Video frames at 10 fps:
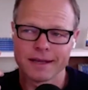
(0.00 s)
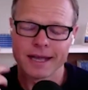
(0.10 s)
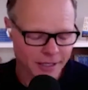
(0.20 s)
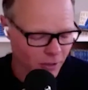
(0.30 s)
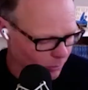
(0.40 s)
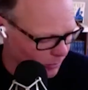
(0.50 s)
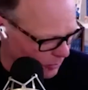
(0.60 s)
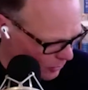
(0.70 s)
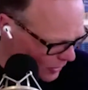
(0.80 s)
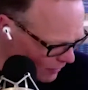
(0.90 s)

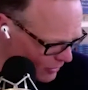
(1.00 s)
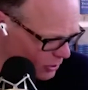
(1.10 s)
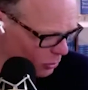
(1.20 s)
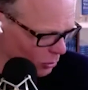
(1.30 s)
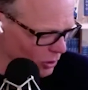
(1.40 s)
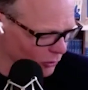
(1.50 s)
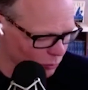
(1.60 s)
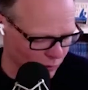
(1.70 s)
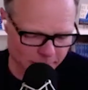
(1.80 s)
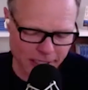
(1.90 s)
We have a tool called
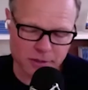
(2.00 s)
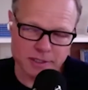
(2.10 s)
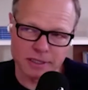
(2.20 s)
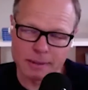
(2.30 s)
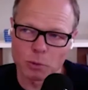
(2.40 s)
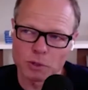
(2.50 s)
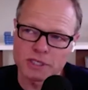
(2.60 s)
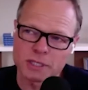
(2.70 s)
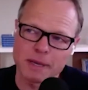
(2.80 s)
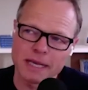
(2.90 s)
the Rainmaker's Dilemma,
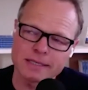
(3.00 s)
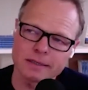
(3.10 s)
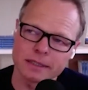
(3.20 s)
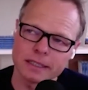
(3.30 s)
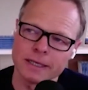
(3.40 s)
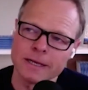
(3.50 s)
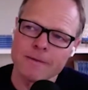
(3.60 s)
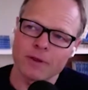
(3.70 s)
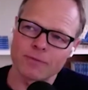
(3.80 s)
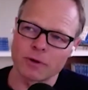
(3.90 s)
which is basically
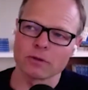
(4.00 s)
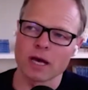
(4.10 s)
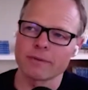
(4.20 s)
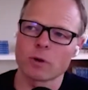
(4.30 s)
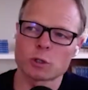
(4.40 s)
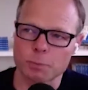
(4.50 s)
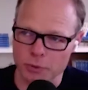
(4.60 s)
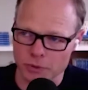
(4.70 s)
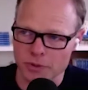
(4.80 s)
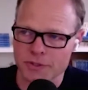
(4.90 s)
that for a lot of
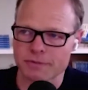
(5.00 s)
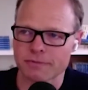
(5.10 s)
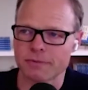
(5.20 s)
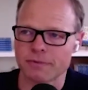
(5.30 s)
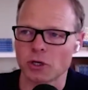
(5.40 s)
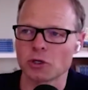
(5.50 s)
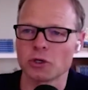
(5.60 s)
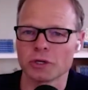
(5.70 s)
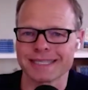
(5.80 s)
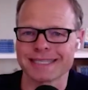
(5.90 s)
entrepreneurs, they're
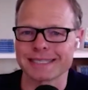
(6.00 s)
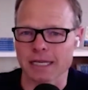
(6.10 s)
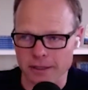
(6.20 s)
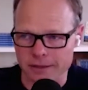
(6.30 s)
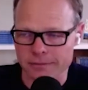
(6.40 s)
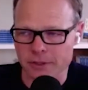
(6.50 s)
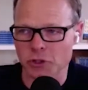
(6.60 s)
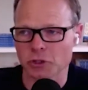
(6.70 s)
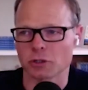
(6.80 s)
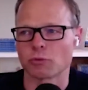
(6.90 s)
good at selling. They're
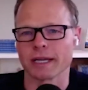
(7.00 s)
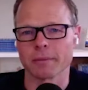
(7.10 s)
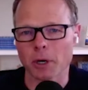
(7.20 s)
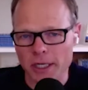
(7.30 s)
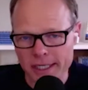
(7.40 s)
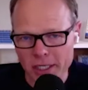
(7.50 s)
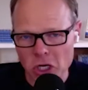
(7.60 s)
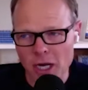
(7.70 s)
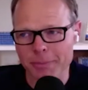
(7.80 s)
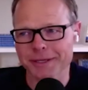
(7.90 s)
good at writing marketing
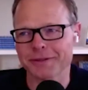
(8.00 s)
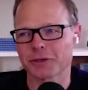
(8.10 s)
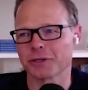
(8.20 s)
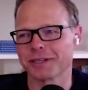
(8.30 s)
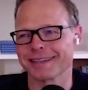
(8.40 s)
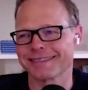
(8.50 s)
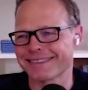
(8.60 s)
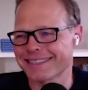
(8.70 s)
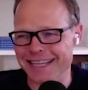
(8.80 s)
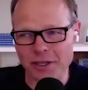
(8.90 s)
copy. They're good at
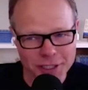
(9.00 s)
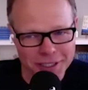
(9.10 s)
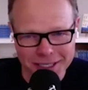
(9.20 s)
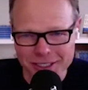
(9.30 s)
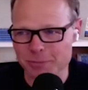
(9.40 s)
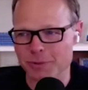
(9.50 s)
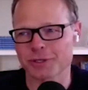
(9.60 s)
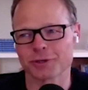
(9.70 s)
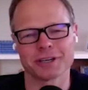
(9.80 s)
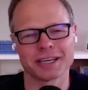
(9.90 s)
selling customers.
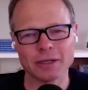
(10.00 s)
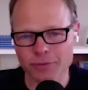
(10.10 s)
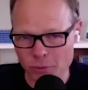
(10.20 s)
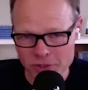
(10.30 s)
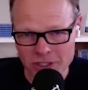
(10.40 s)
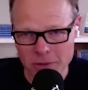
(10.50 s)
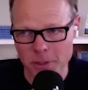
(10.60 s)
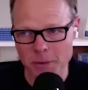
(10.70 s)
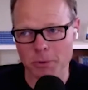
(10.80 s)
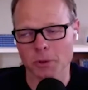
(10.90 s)
They're good at influencing
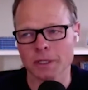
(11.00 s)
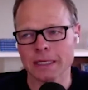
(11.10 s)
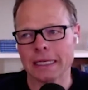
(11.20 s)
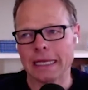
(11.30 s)
people.